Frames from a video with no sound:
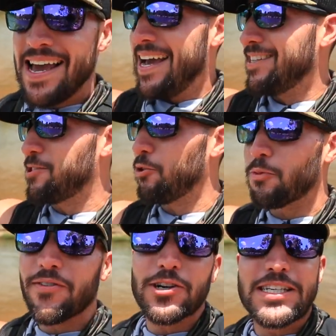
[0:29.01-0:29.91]
and so the
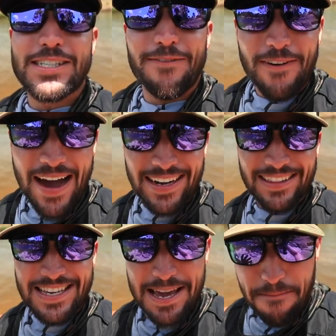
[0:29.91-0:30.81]
river is
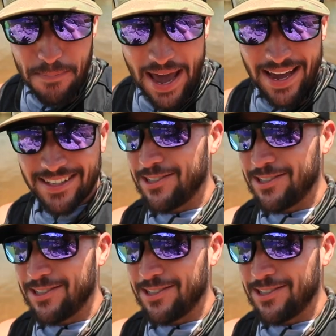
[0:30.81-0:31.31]
finally back